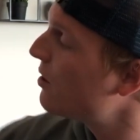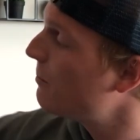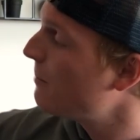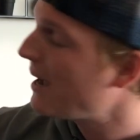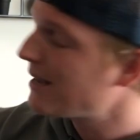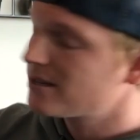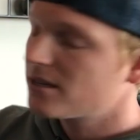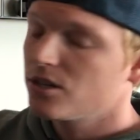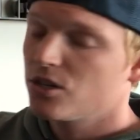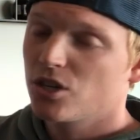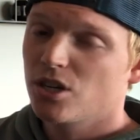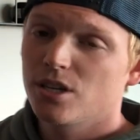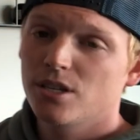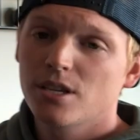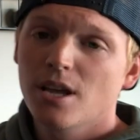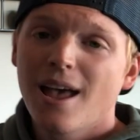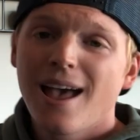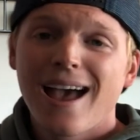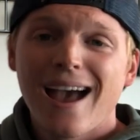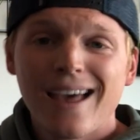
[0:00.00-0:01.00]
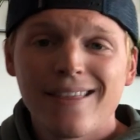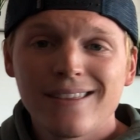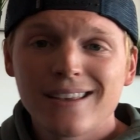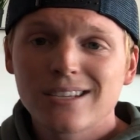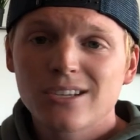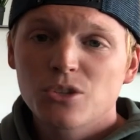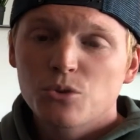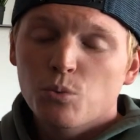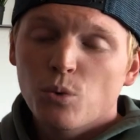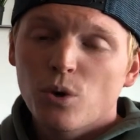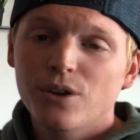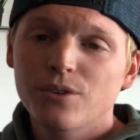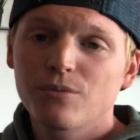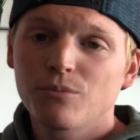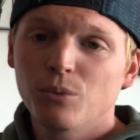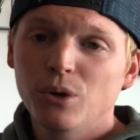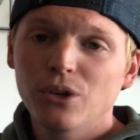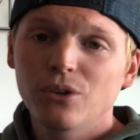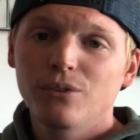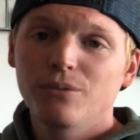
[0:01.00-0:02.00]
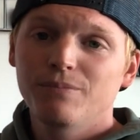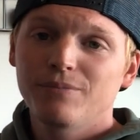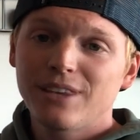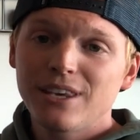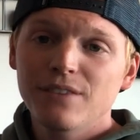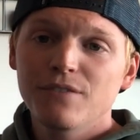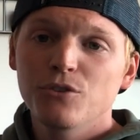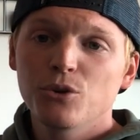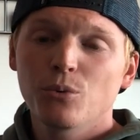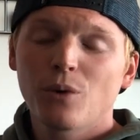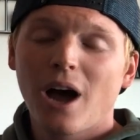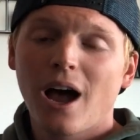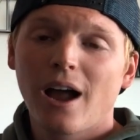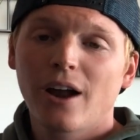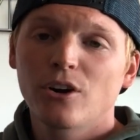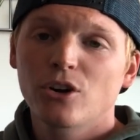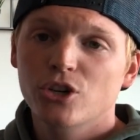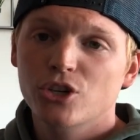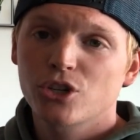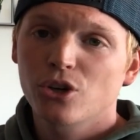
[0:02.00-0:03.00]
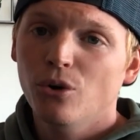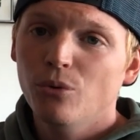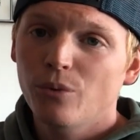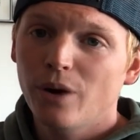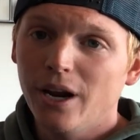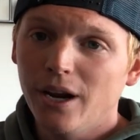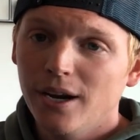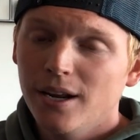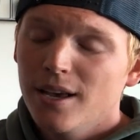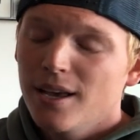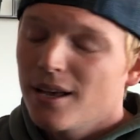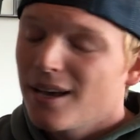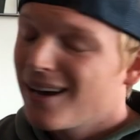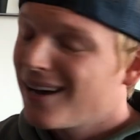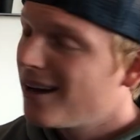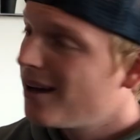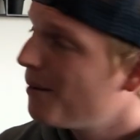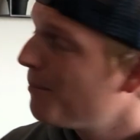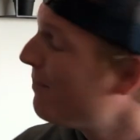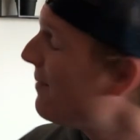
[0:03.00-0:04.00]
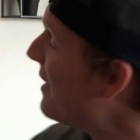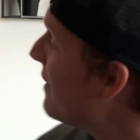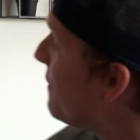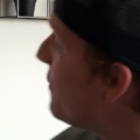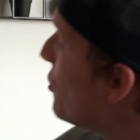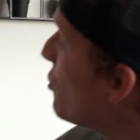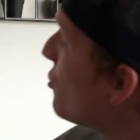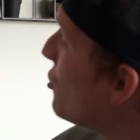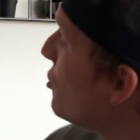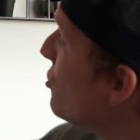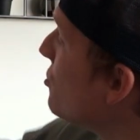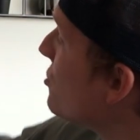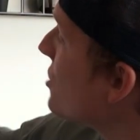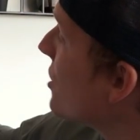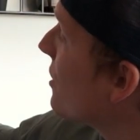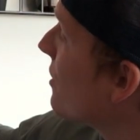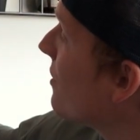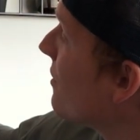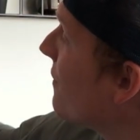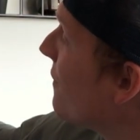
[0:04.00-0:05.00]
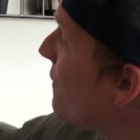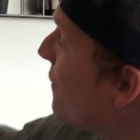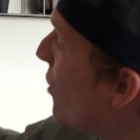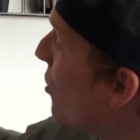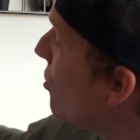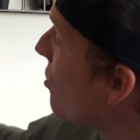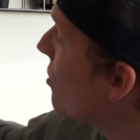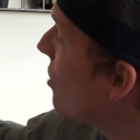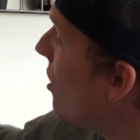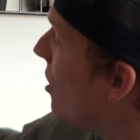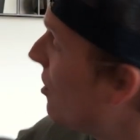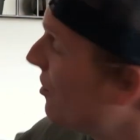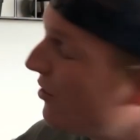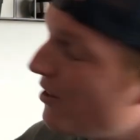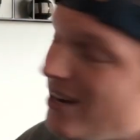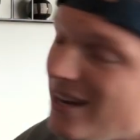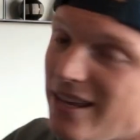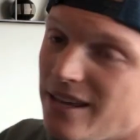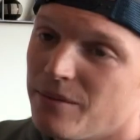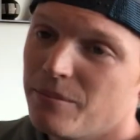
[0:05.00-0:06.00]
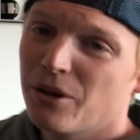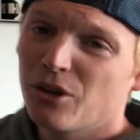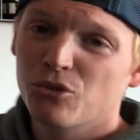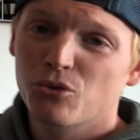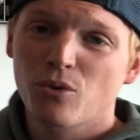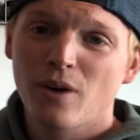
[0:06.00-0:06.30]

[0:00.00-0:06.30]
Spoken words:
messages, and this is what will give you a higher show rate. If you're using phone calls and emails